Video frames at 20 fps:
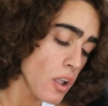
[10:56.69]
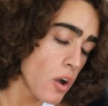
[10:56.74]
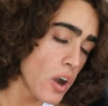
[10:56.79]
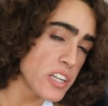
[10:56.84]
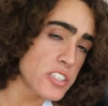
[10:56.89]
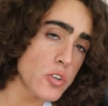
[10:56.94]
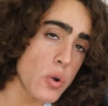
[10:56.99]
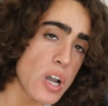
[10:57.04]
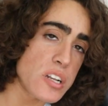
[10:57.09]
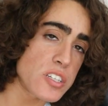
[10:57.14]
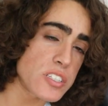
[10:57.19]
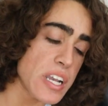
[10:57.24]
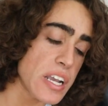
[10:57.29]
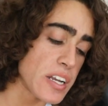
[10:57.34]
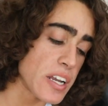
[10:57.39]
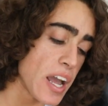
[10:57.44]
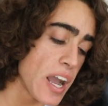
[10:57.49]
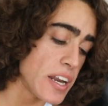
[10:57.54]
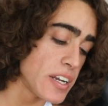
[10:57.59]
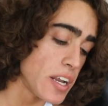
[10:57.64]
All right, so I just
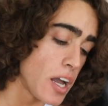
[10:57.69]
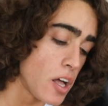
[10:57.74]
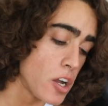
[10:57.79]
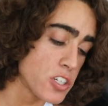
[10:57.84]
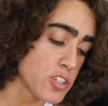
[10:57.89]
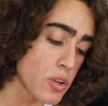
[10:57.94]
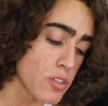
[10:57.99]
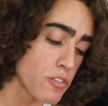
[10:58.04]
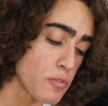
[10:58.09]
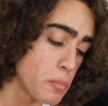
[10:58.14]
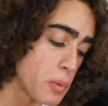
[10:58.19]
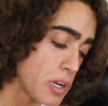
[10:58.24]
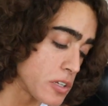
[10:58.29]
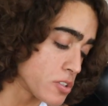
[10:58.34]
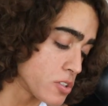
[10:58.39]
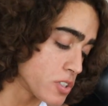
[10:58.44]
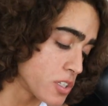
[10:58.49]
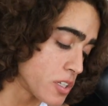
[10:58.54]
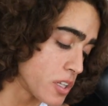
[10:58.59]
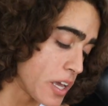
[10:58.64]
ate $9 worth of
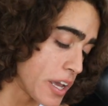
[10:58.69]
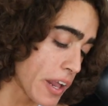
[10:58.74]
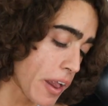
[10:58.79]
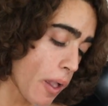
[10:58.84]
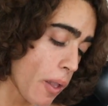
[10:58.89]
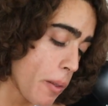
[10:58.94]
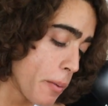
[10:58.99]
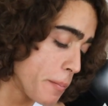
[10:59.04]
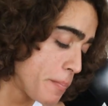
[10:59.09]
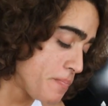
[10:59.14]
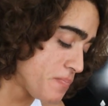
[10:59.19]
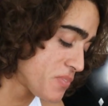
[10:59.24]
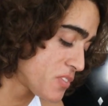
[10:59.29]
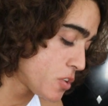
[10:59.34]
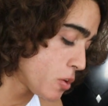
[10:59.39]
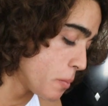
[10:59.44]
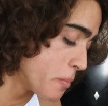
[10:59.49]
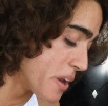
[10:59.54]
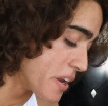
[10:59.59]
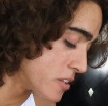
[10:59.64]
mussels in like
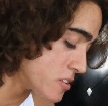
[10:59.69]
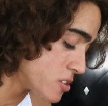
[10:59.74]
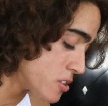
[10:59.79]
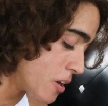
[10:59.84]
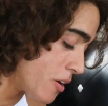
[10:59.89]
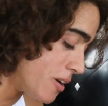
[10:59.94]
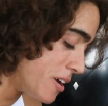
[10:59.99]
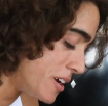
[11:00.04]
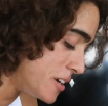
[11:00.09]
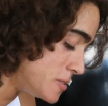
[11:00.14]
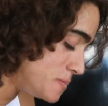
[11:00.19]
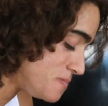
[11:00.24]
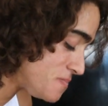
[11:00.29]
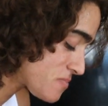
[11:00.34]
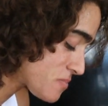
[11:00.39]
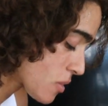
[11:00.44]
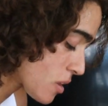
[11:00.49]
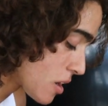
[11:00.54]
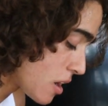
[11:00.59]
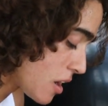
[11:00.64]
2 minutes, so
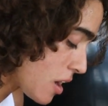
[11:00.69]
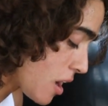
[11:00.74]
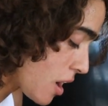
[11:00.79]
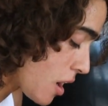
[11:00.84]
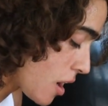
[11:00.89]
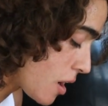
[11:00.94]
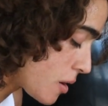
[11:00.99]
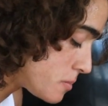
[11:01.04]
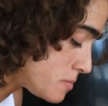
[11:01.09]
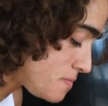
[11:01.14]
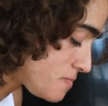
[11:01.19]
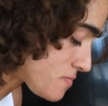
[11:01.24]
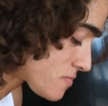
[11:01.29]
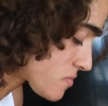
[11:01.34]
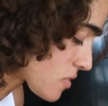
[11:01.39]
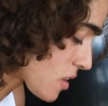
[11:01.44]
I'm